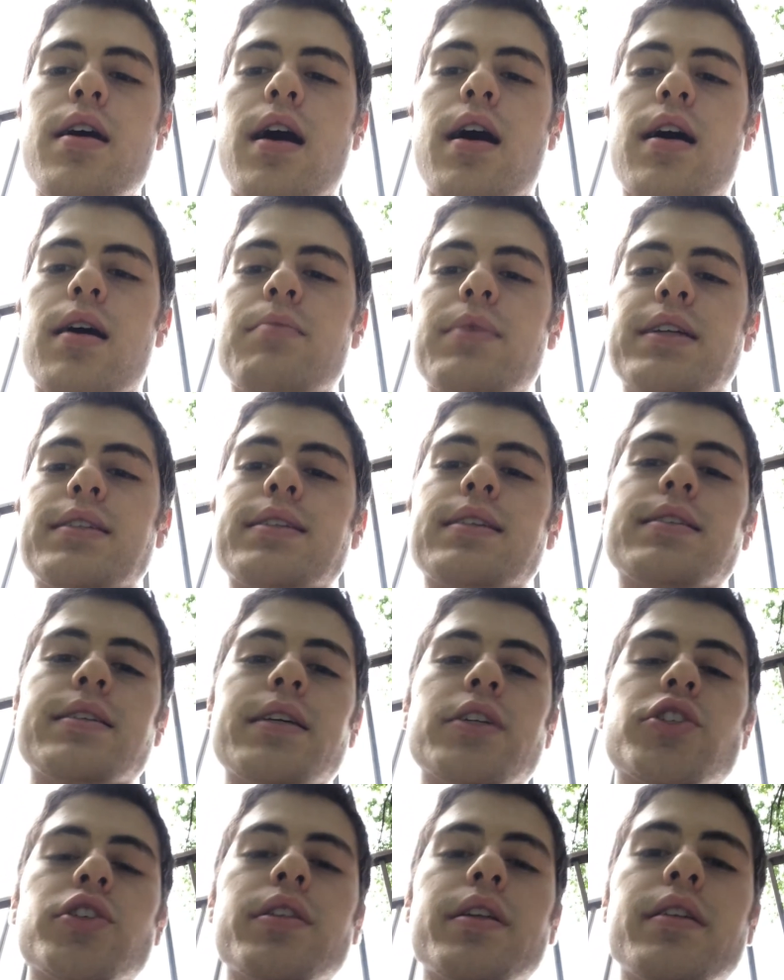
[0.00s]
but it's
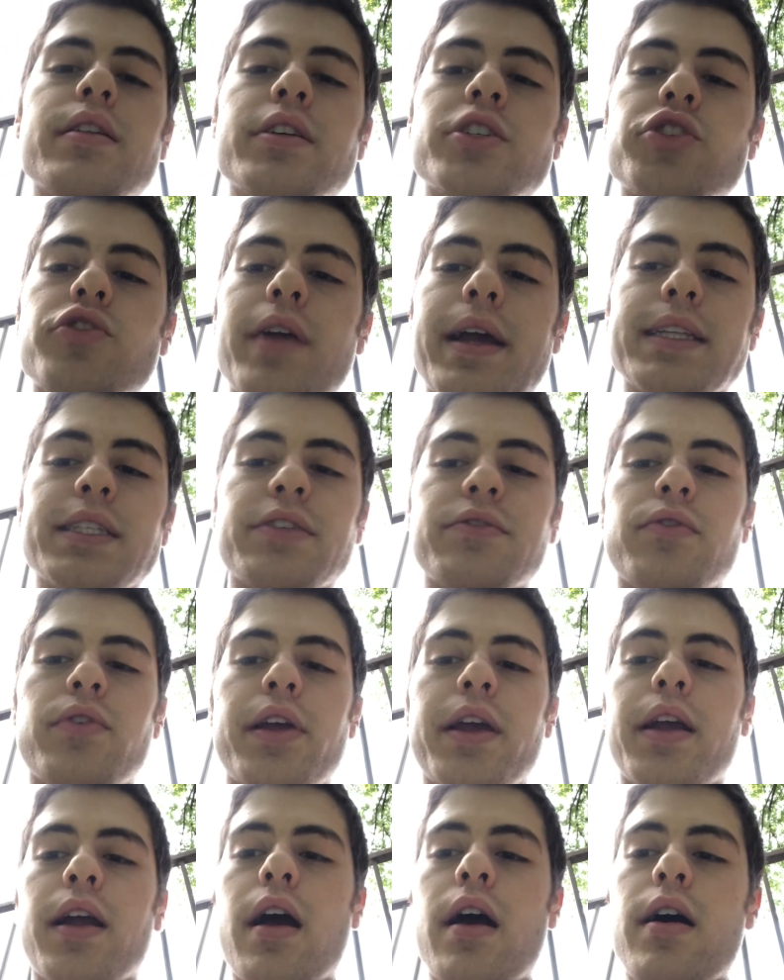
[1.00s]
essentially the
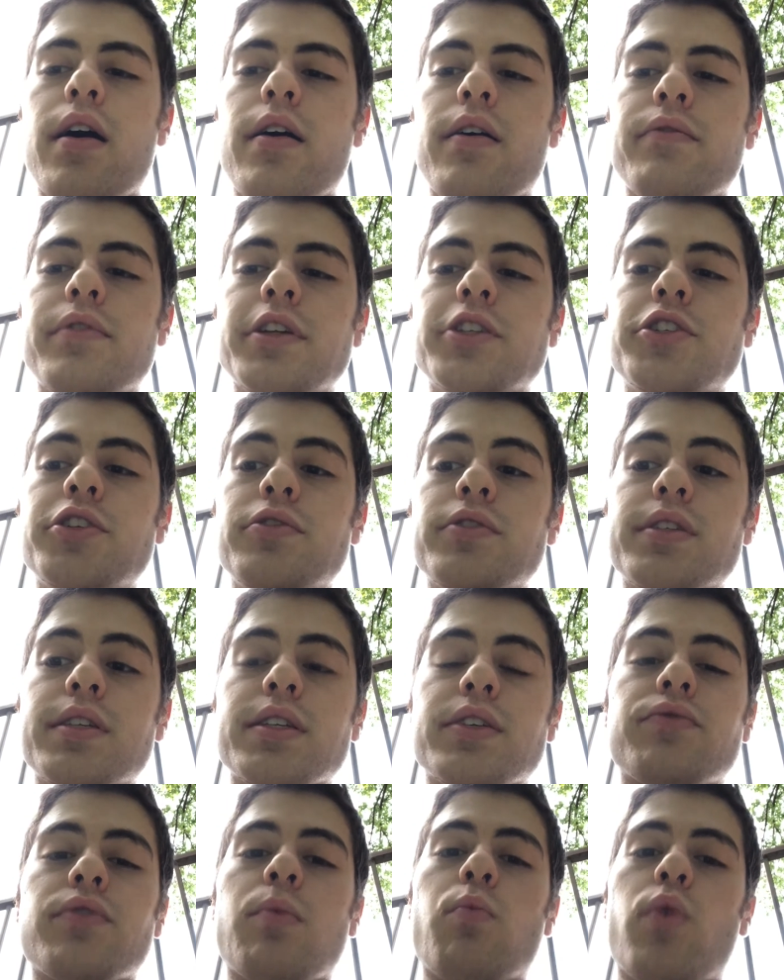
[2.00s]
transferring of the
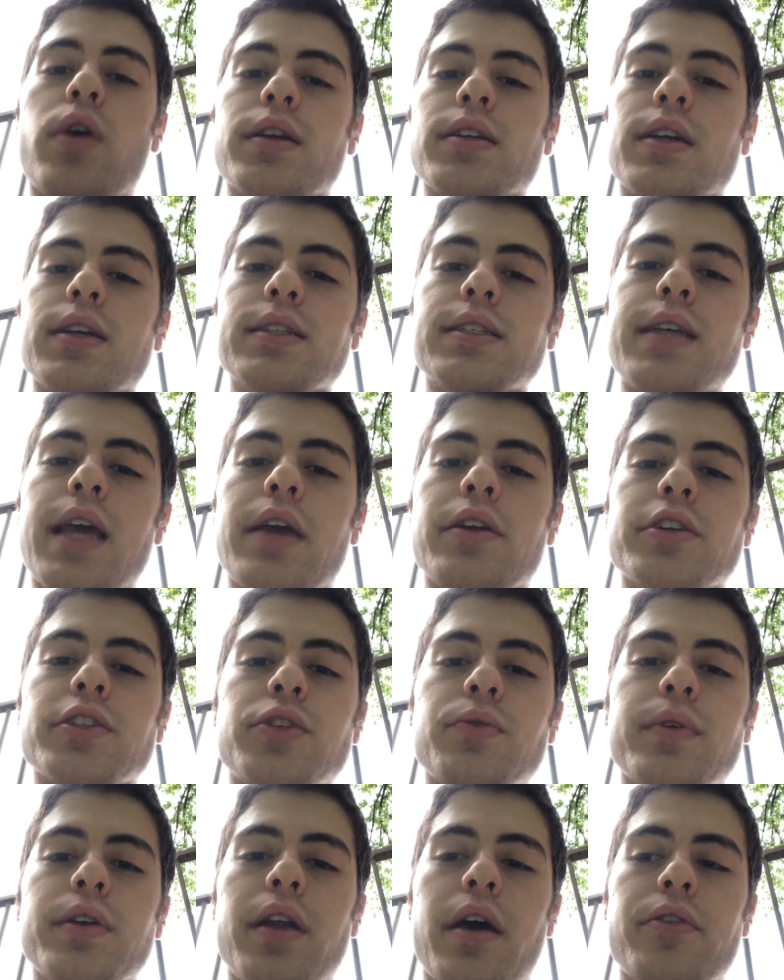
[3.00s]
juices from one container
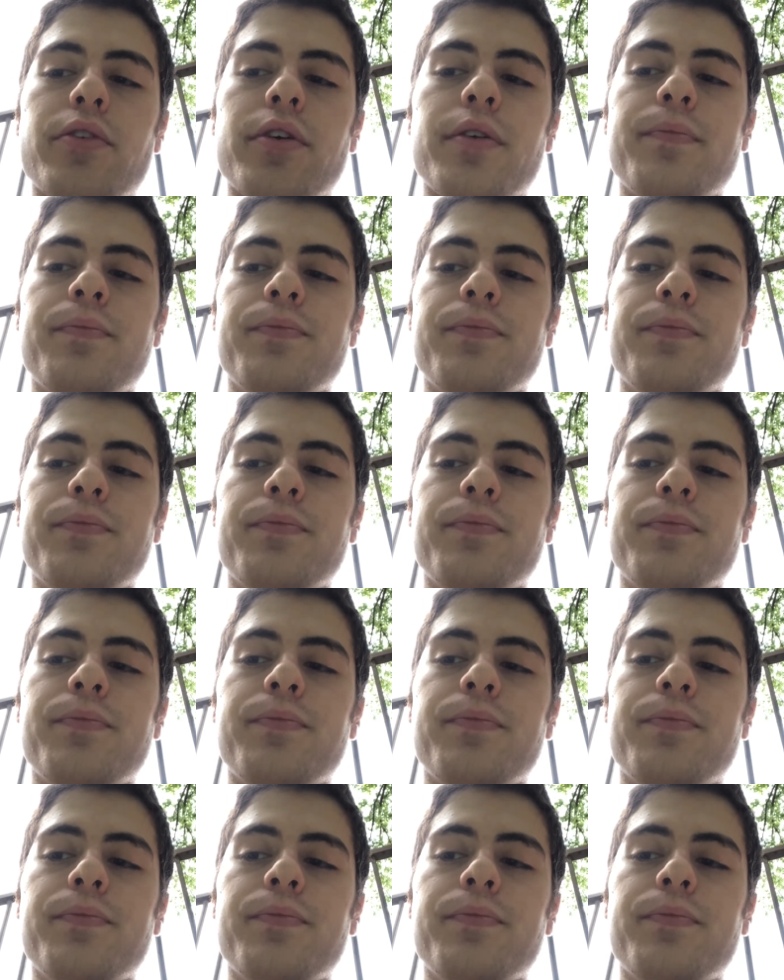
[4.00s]
to another.